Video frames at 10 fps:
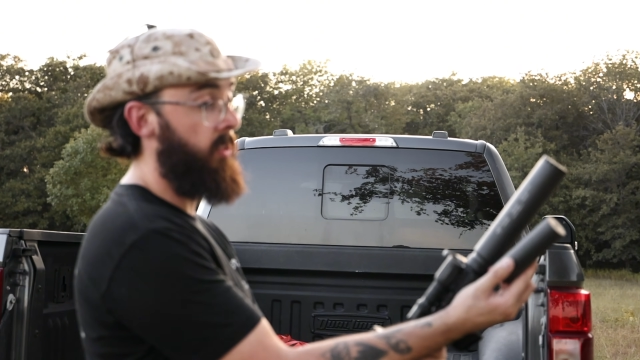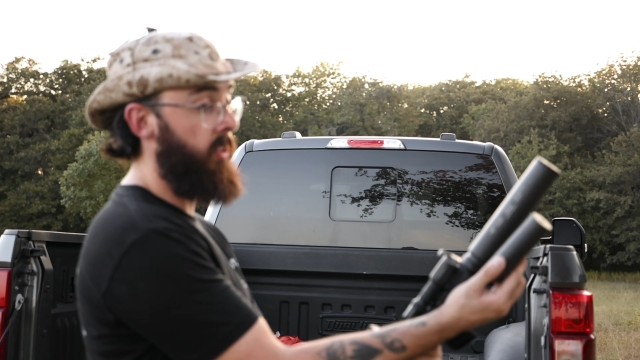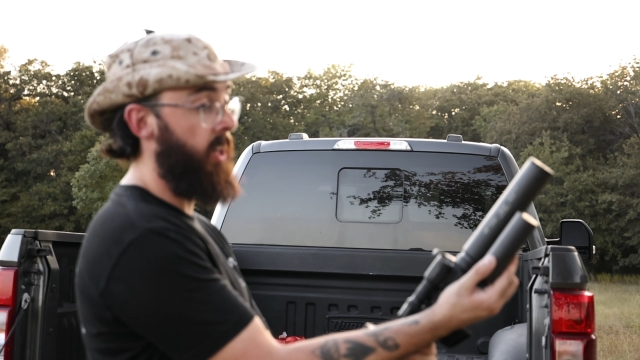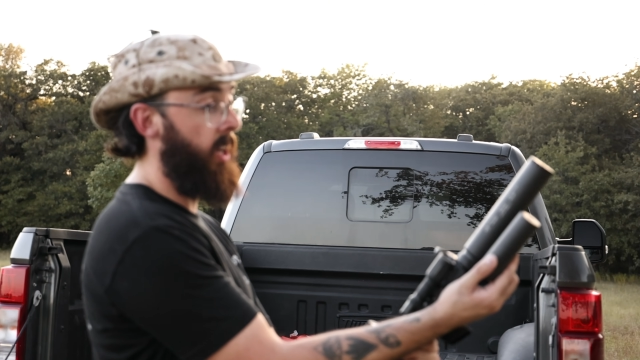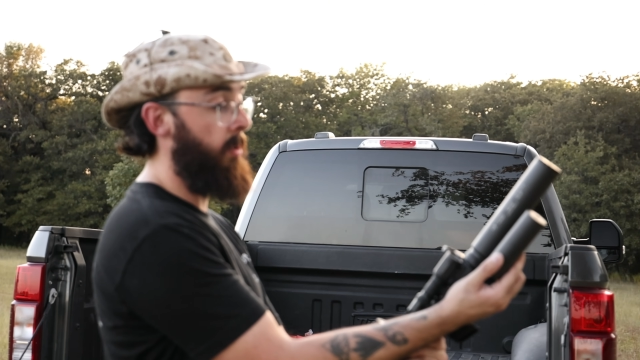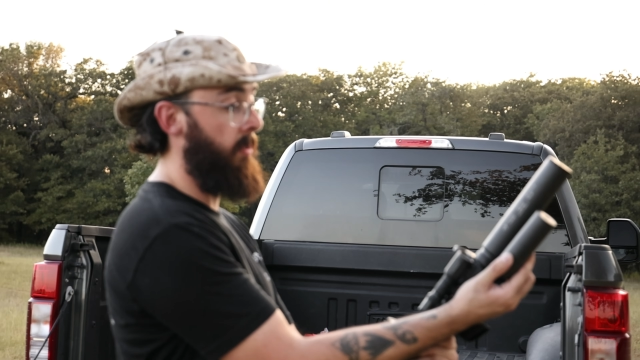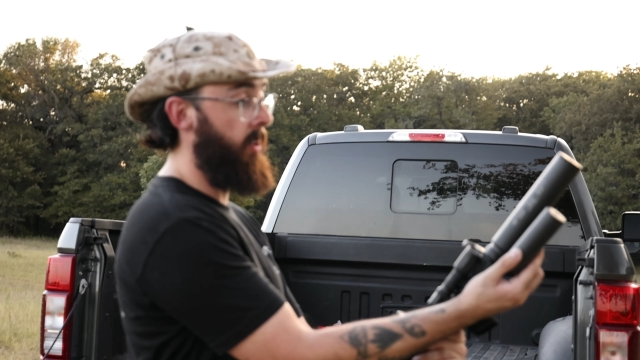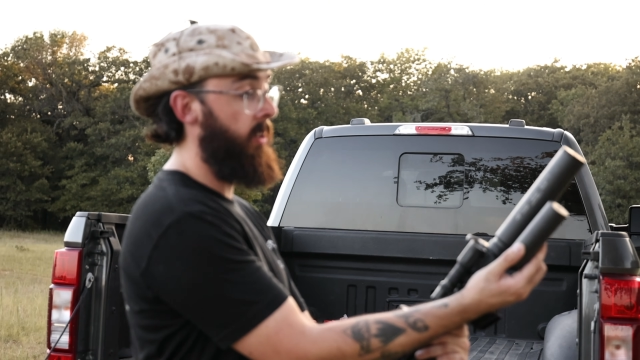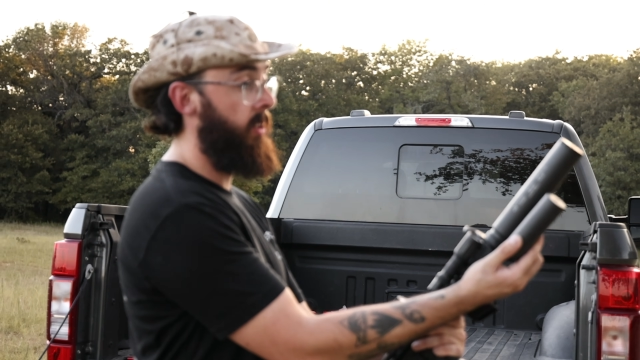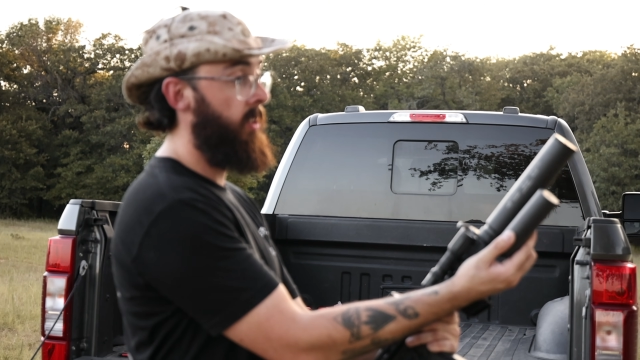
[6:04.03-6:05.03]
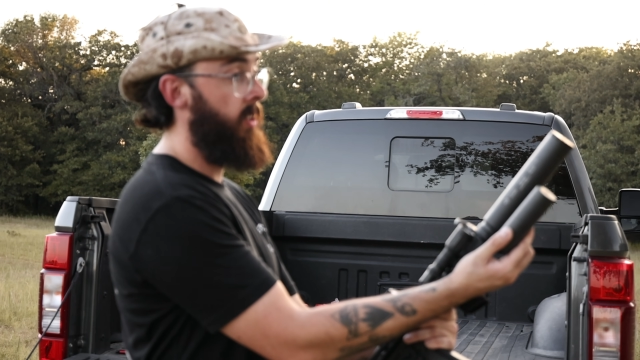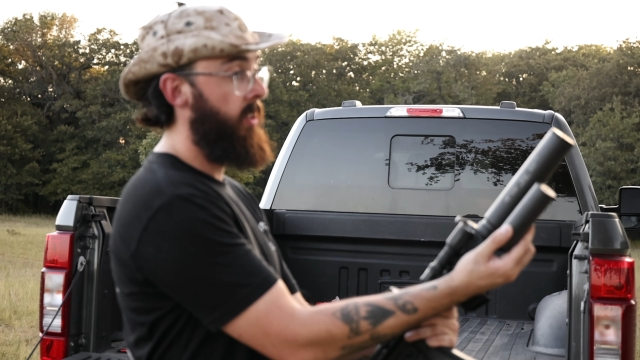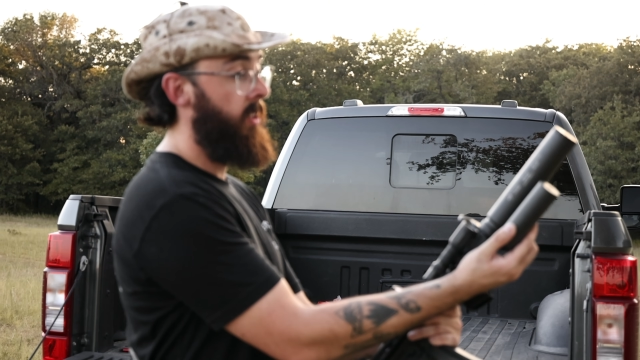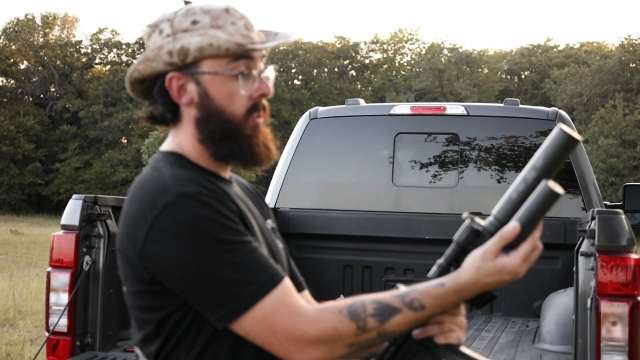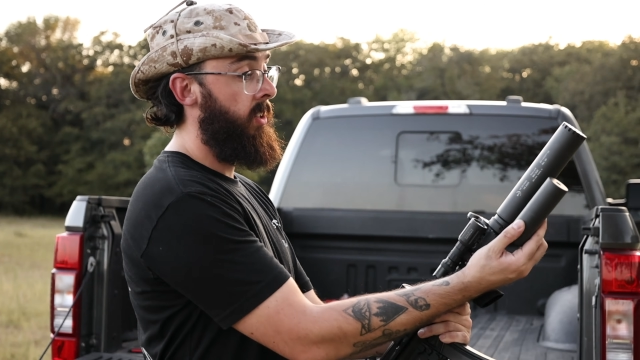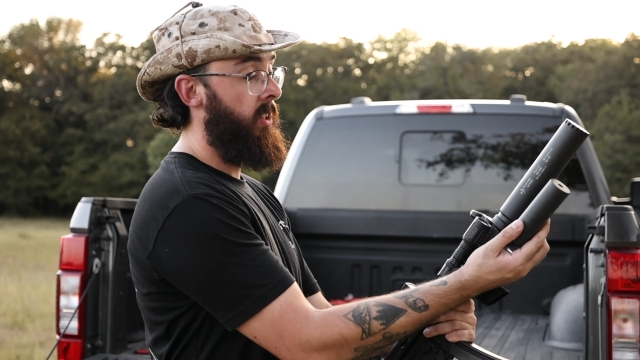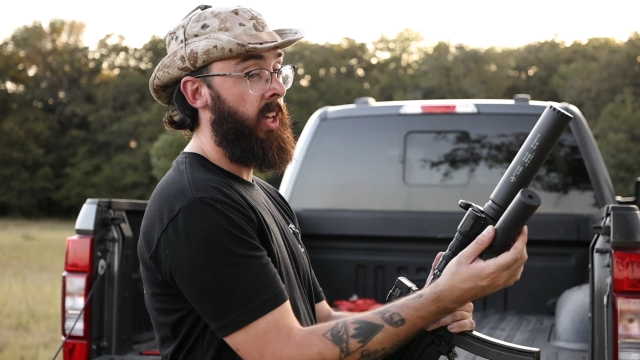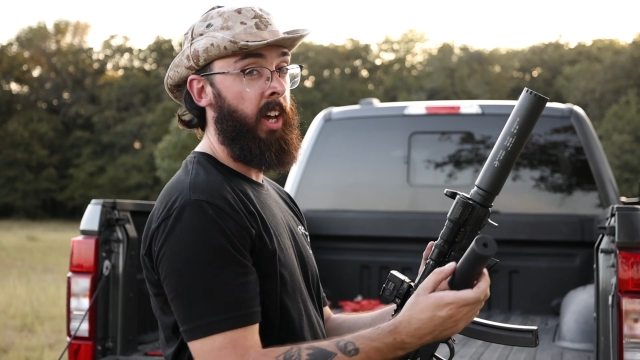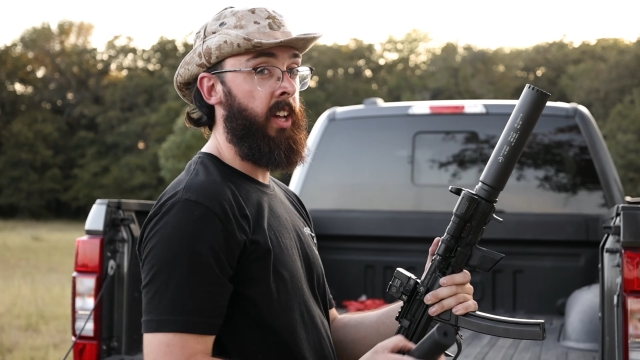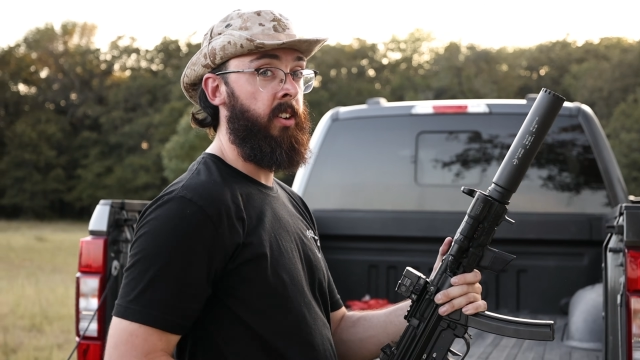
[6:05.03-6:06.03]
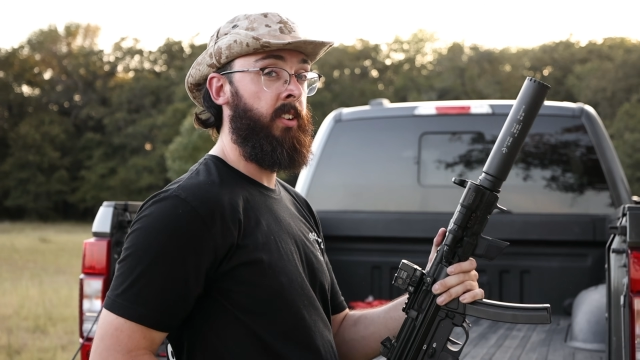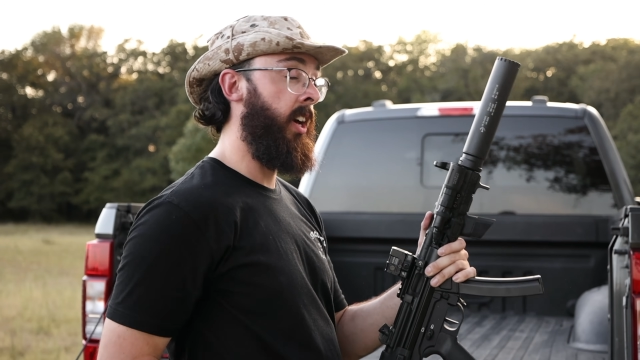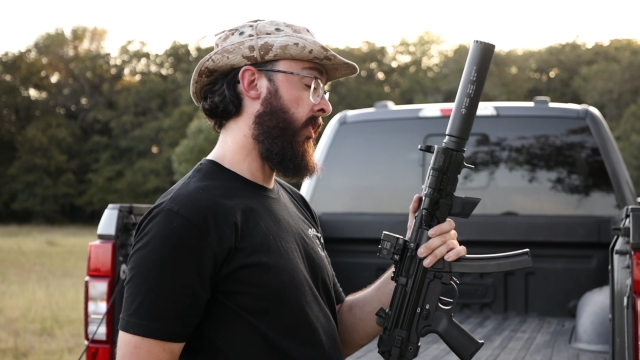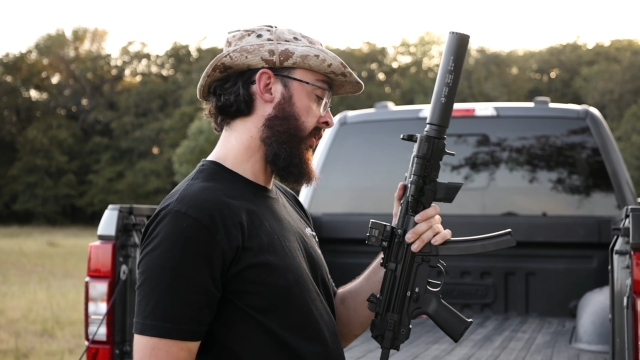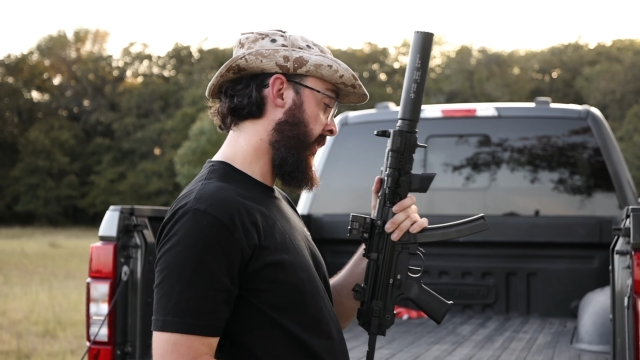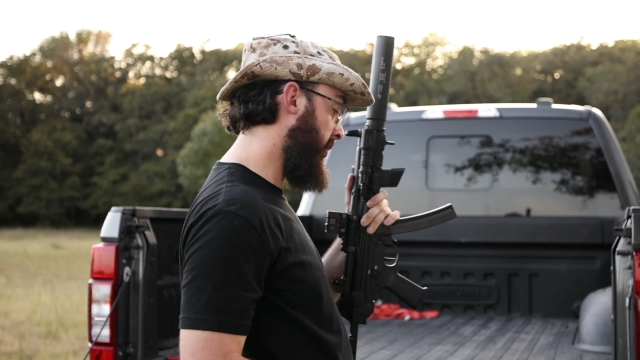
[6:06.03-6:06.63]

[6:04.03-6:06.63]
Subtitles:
With the diameter. Yeah, I don't think